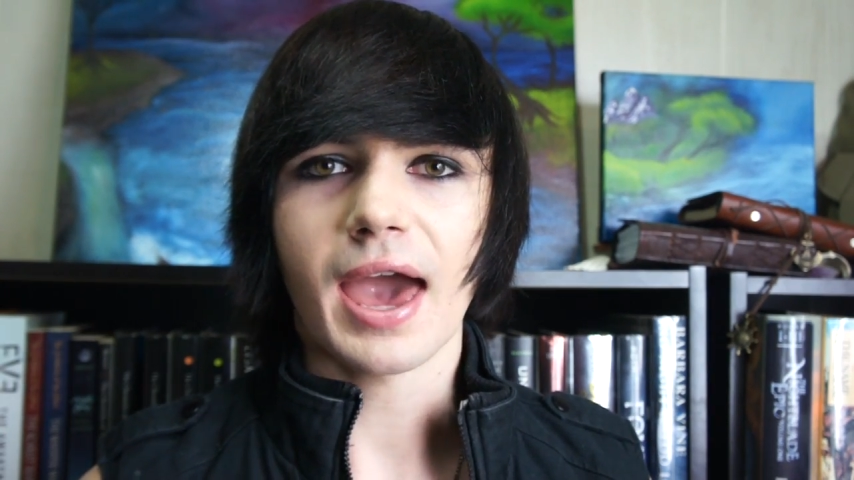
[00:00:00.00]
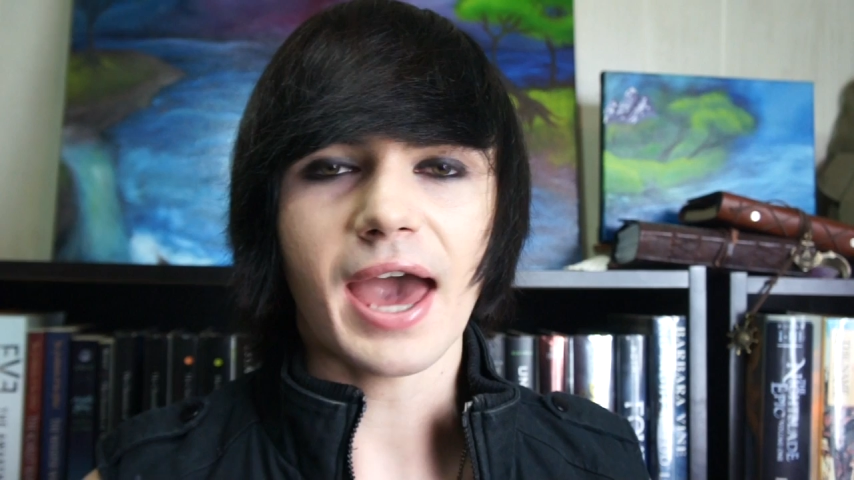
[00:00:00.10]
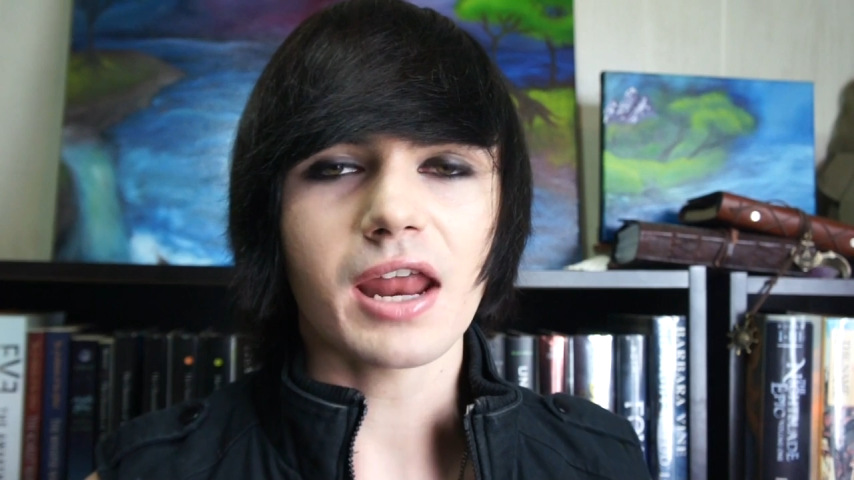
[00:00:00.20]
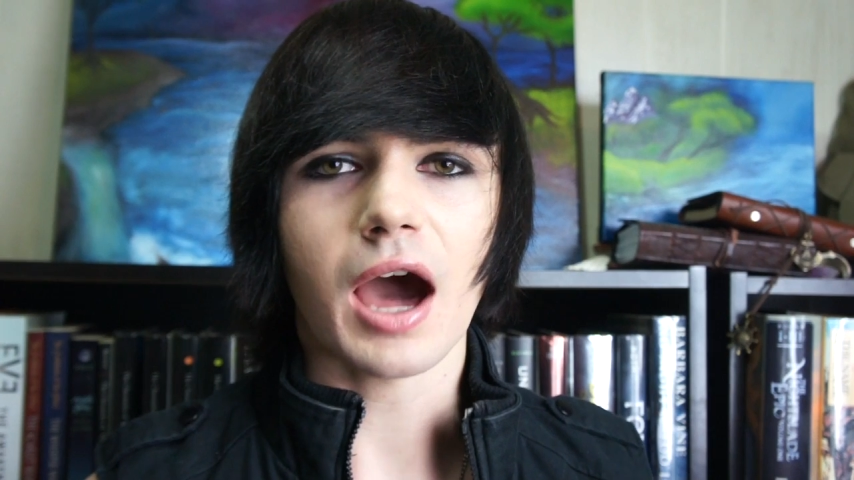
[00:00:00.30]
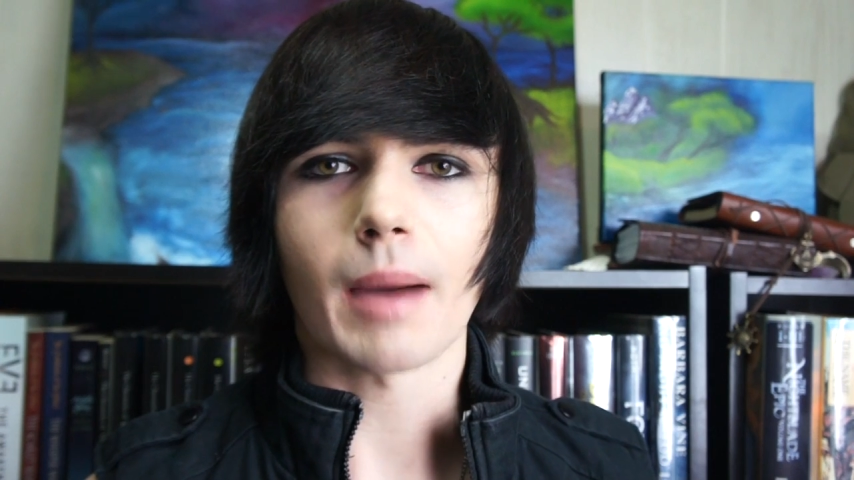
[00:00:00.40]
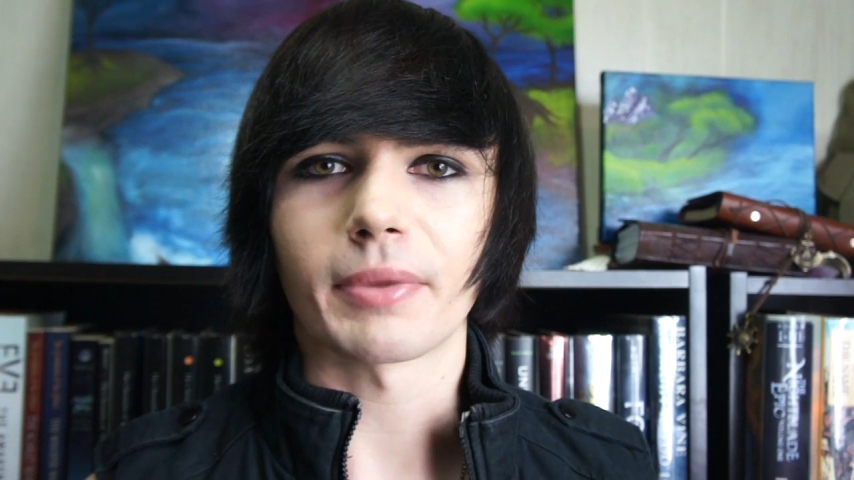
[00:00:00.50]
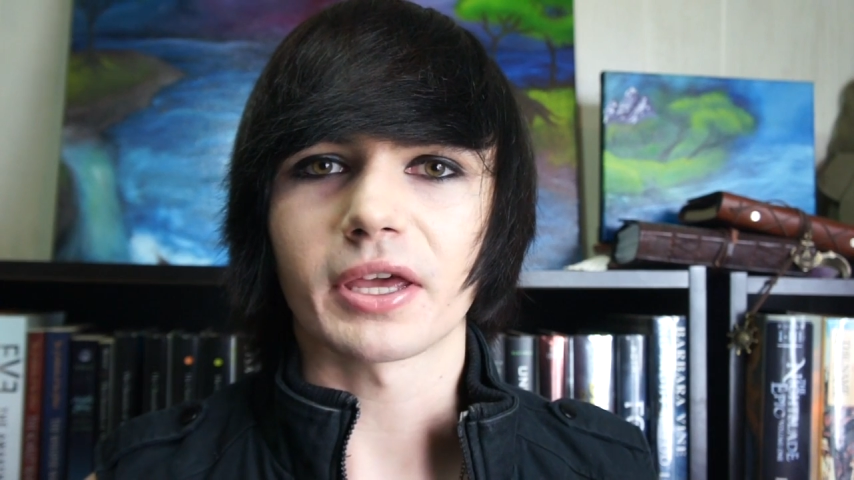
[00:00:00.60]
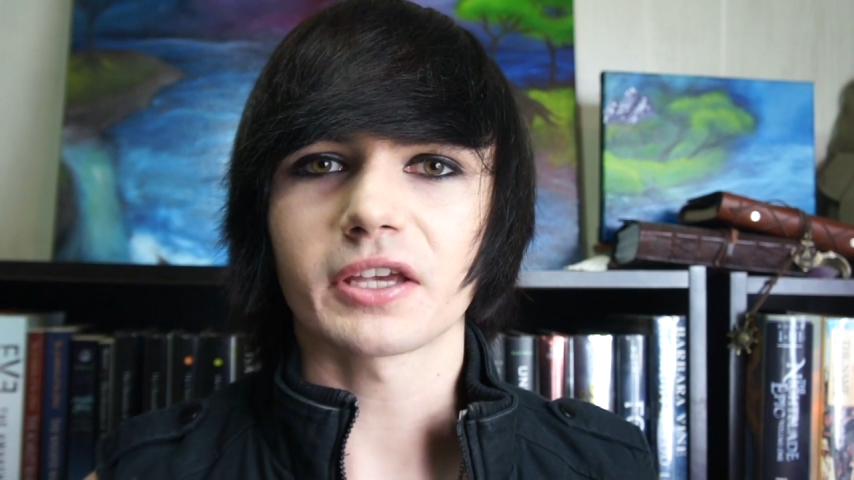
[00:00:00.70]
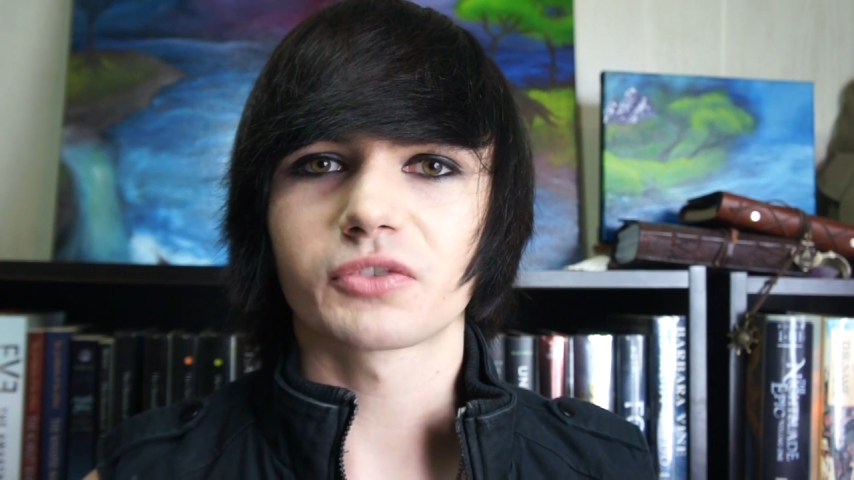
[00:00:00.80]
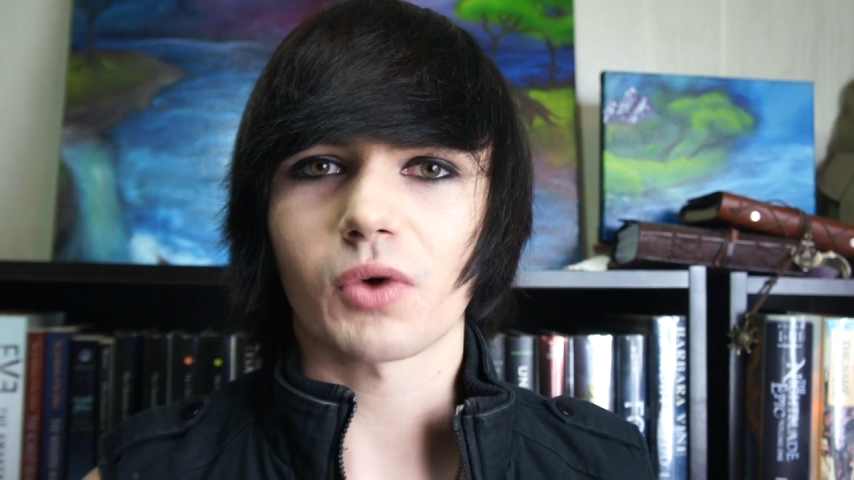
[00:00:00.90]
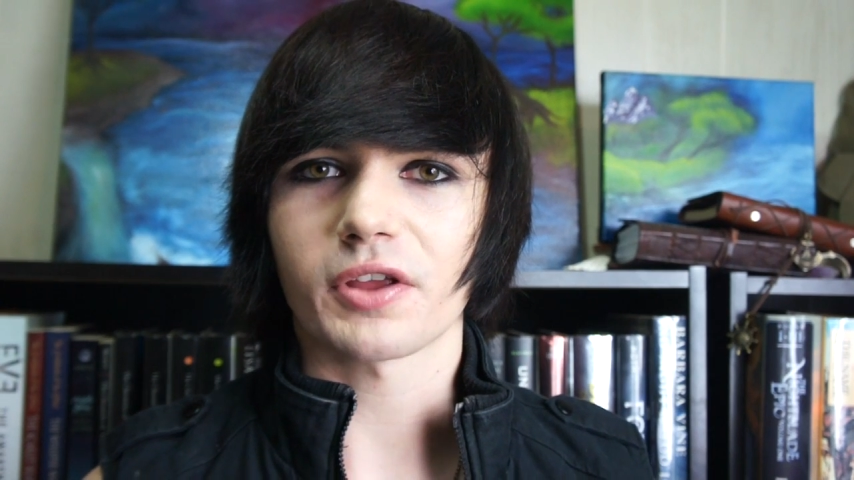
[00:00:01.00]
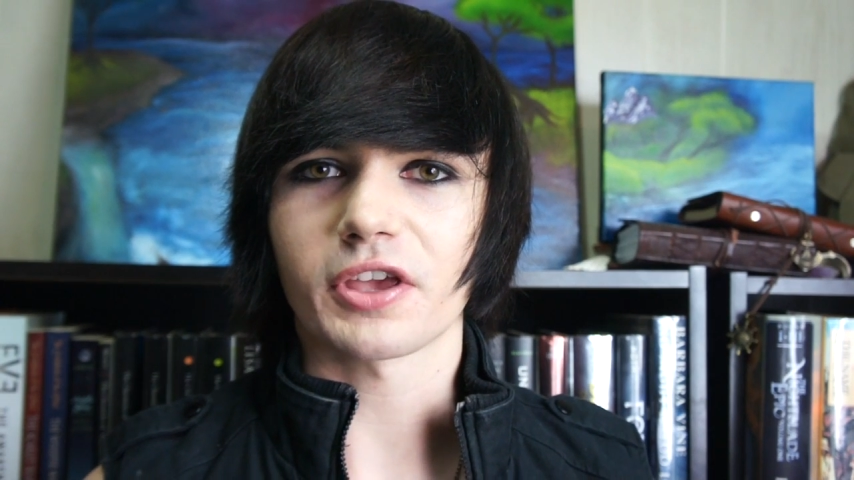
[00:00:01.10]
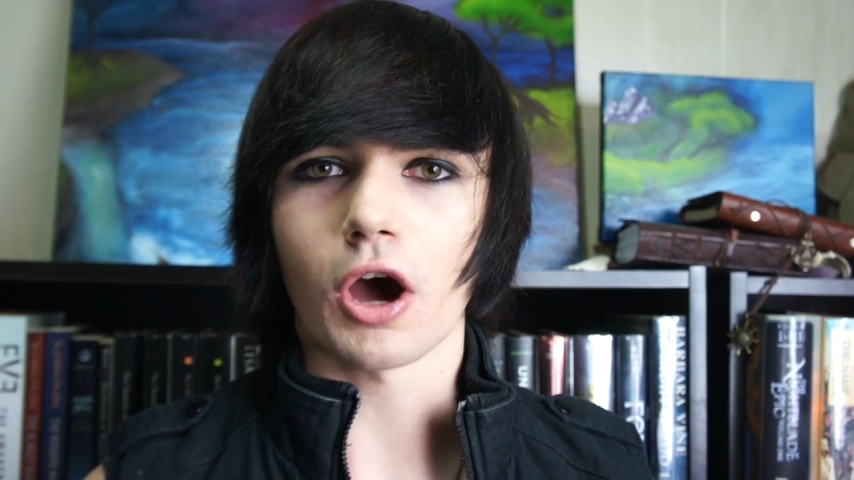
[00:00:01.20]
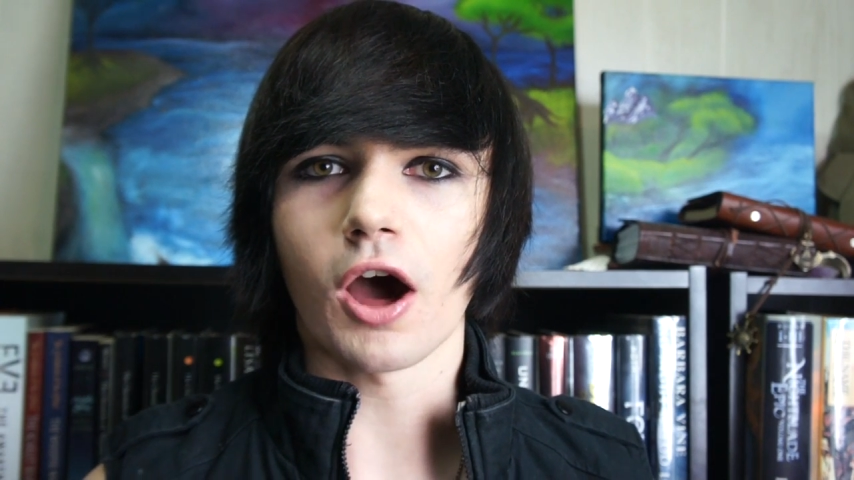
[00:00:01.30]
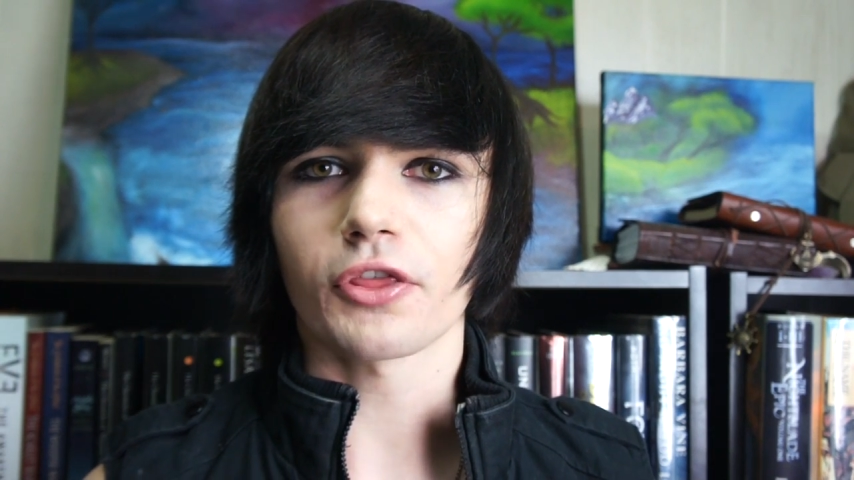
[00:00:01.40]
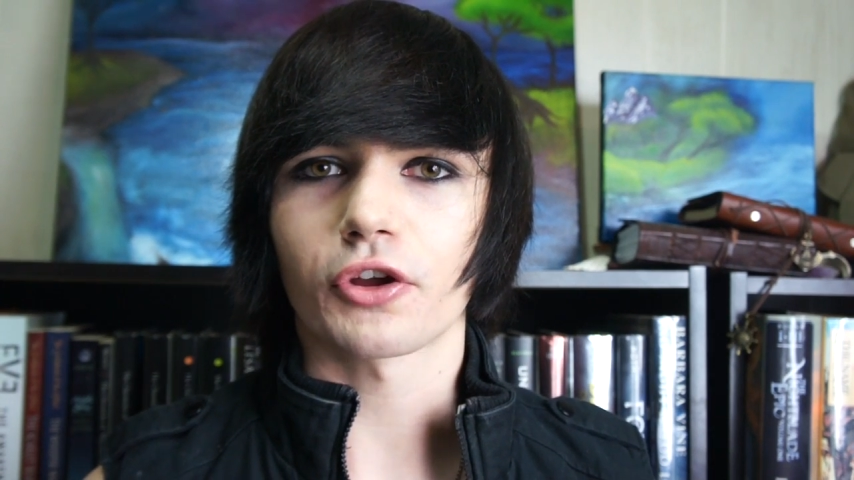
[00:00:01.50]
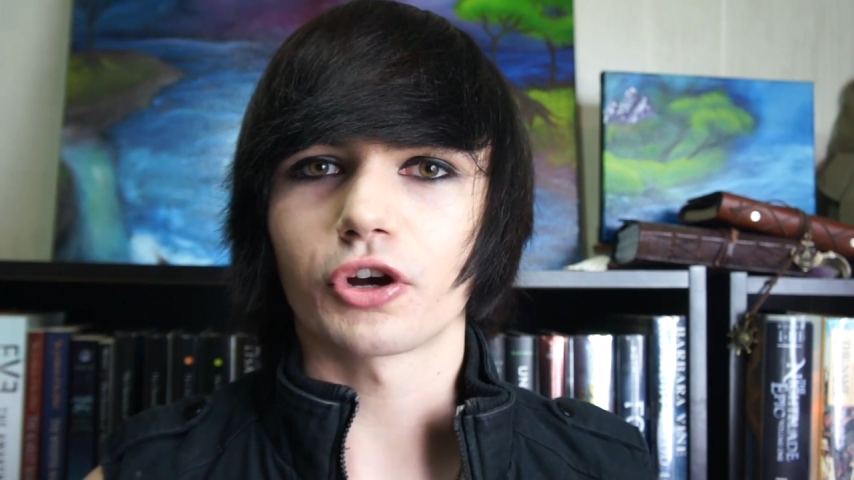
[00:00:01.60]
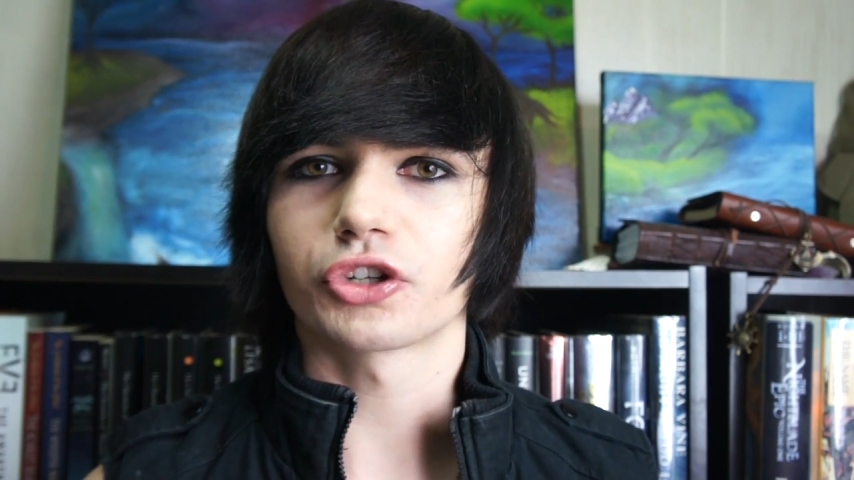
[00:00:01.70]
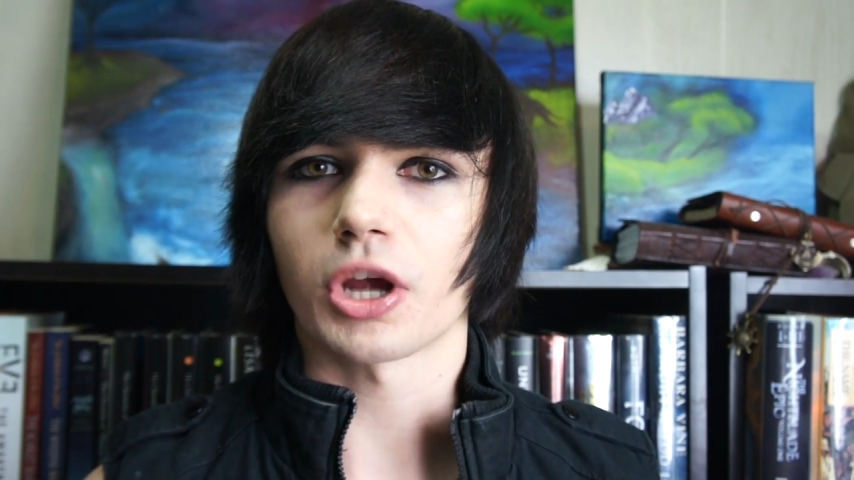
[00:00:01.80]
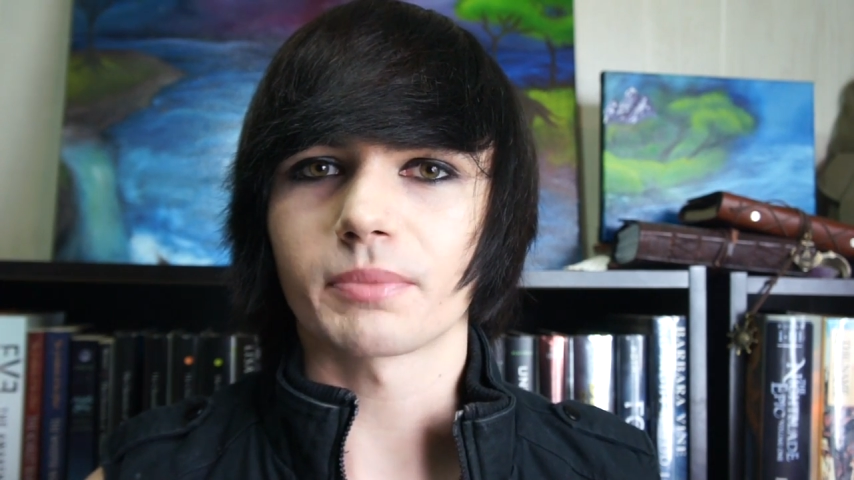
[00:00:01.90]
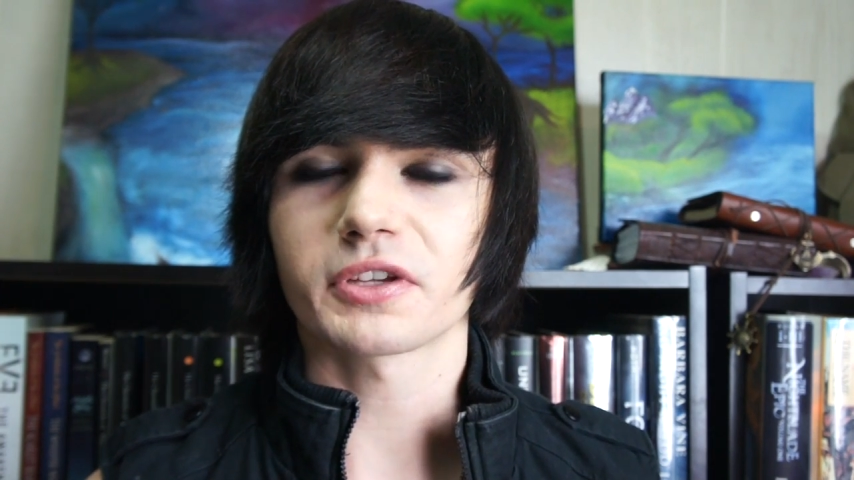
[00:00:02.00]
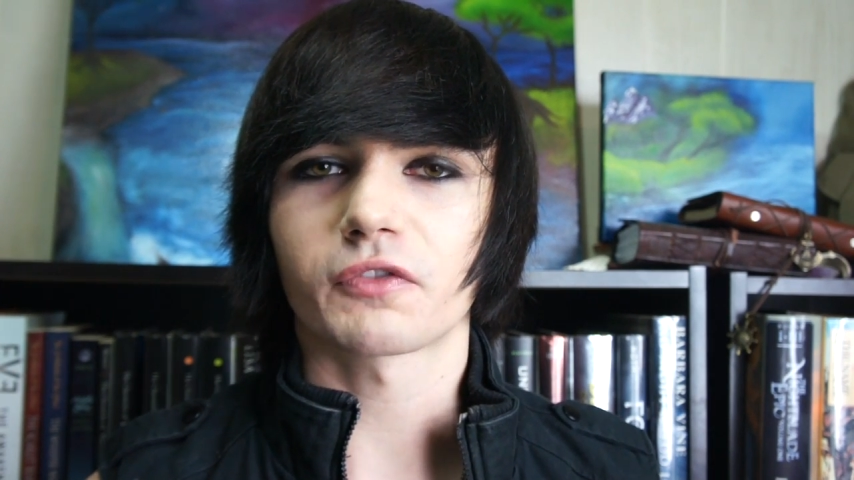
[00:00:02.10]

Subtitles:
Head-hopping is where the author jumps